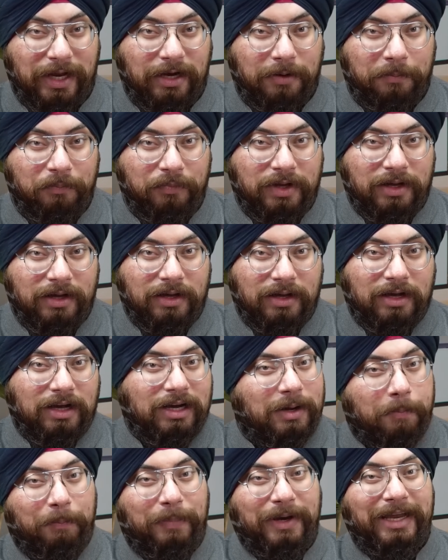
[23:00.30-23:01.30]
well
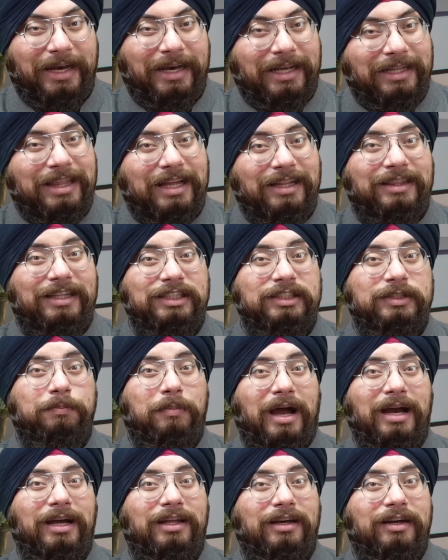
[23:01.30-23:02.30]
complaining that this
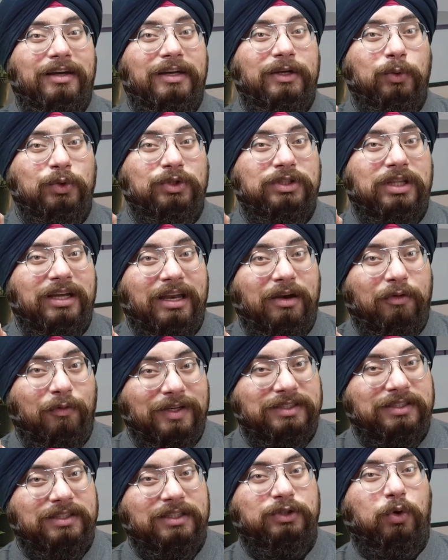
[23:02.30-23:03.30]
might reduce the
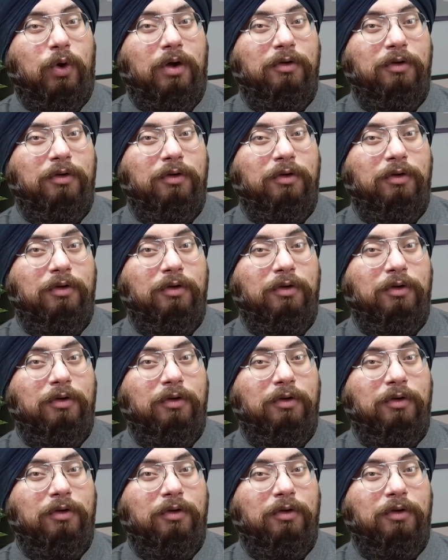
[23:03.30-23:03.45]
investors'